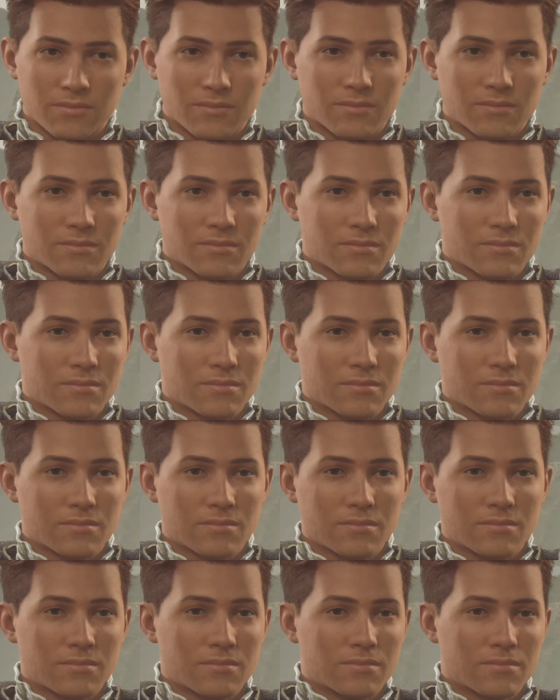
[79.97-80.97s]

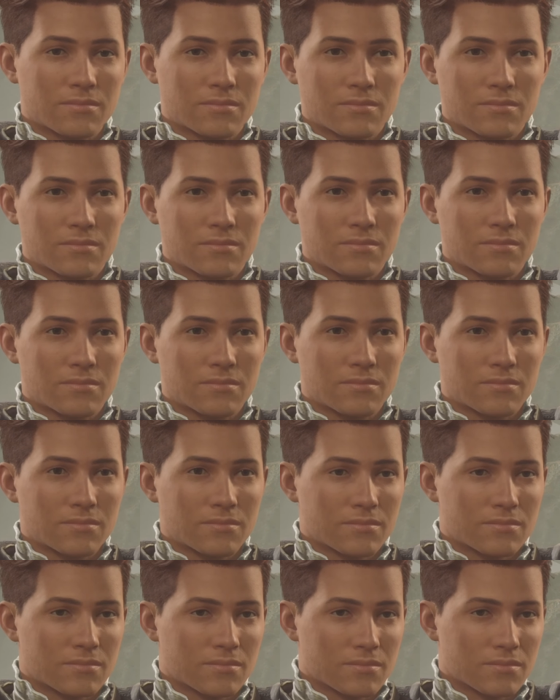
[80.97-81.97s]

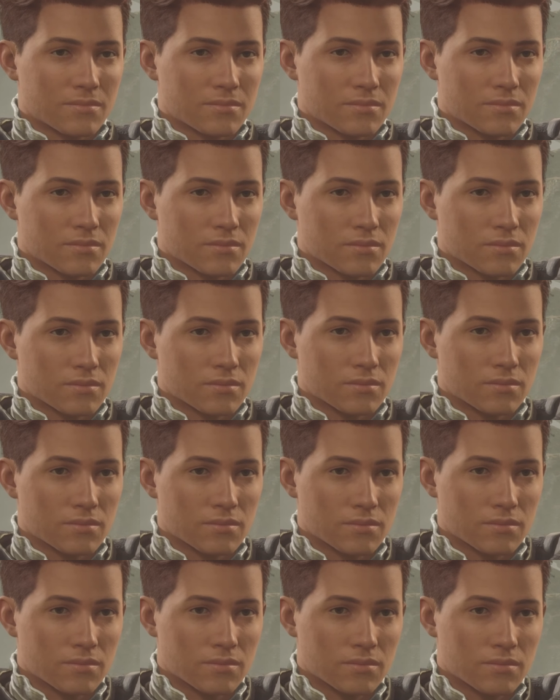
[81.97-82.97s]

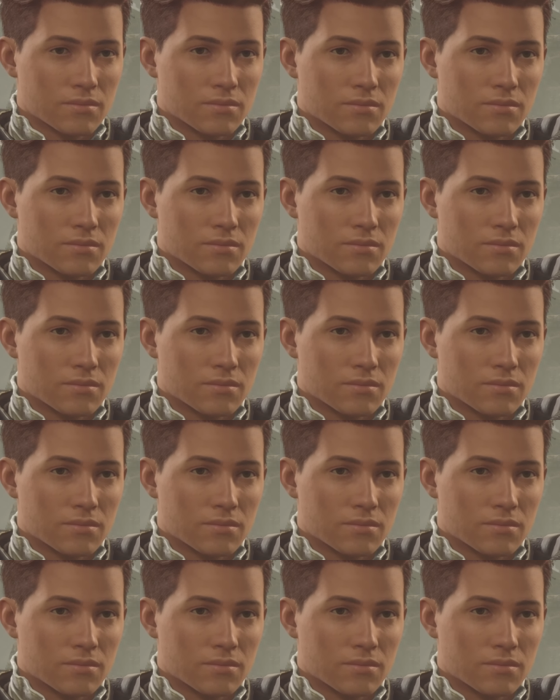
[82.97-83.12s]
No one is speaking in this clip.